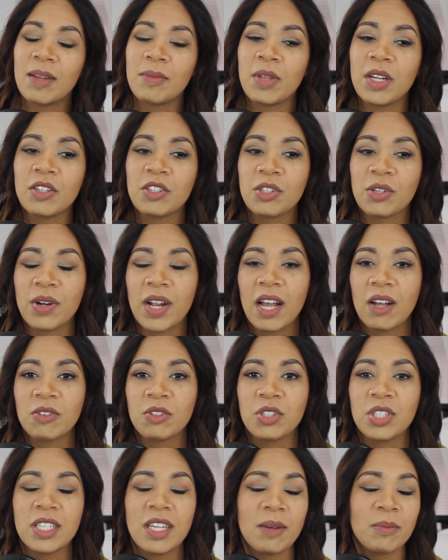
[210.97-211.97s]
I'm not sure how
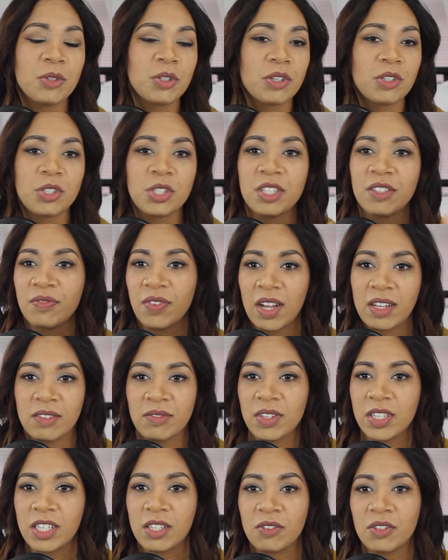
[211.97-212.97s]
I'm sure she found a
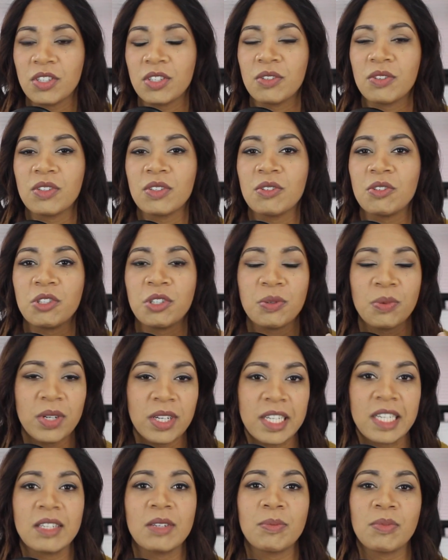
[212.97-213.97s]
video too. So she went
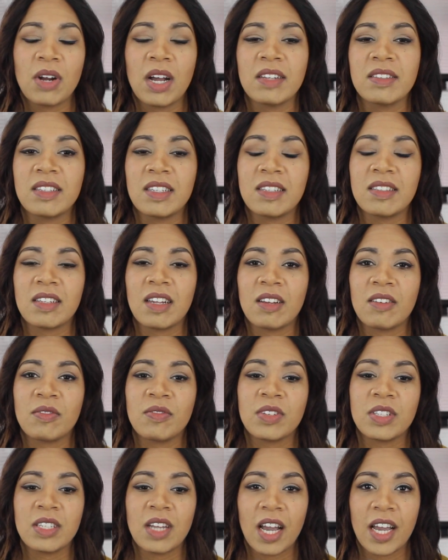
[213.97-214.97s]
again the process
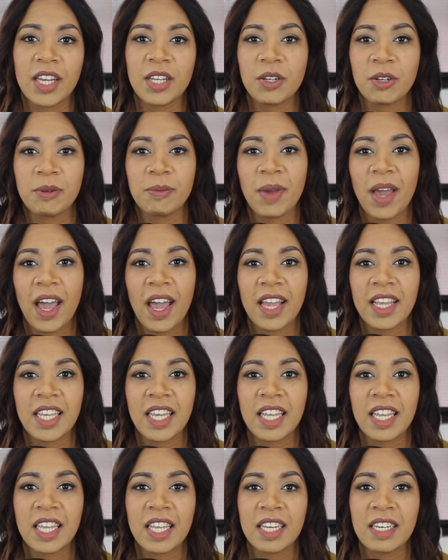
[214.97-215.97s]
of dyeing her bag,
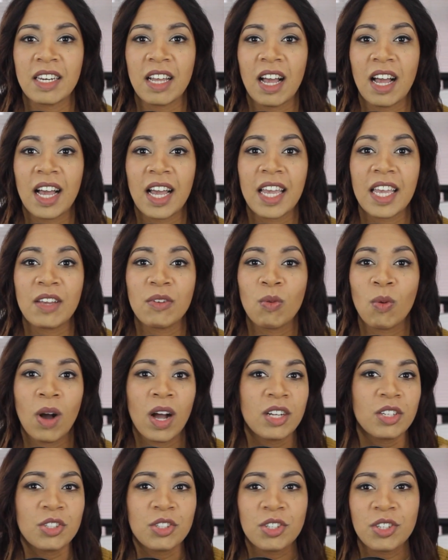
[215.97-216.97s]
and I
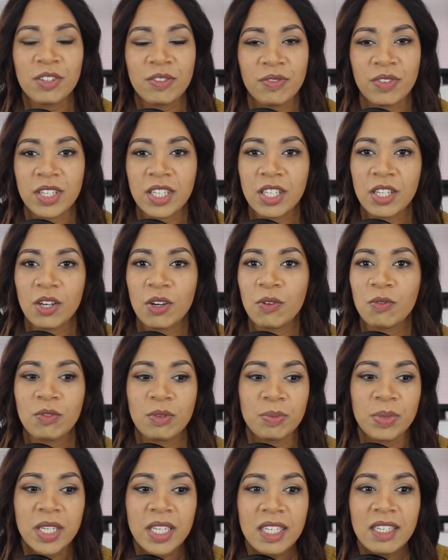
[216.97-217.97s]
watched her video
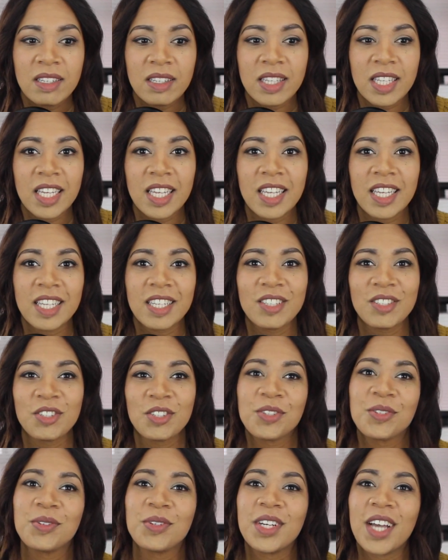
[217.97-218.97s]
repeatedly
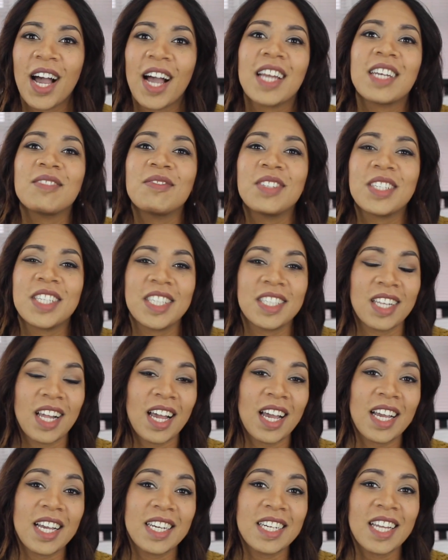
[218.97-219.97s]
to kind of
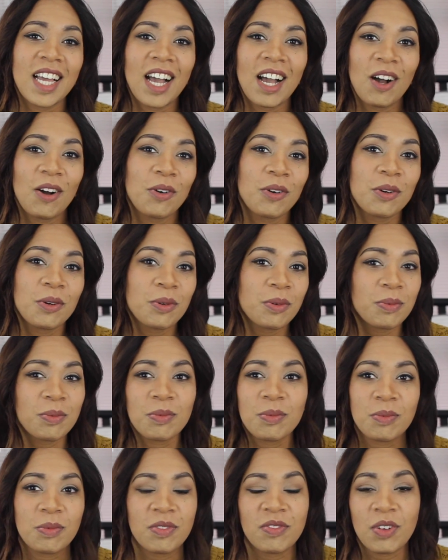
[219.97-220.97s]
decide
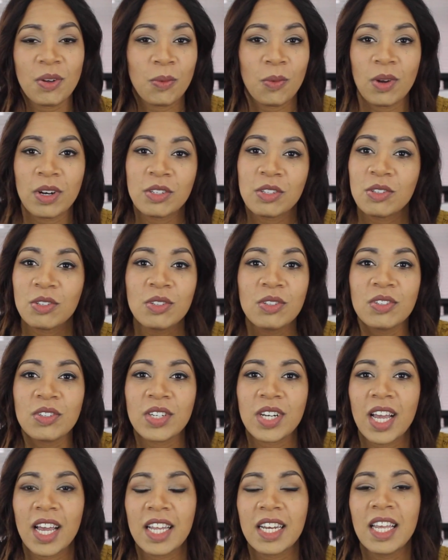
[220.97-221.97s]
if I wanted to do this or
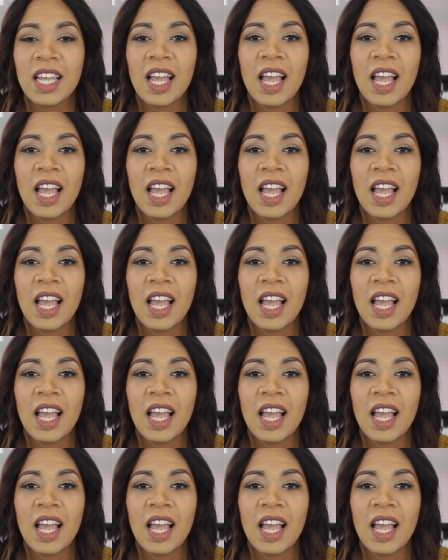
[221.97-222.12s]
not.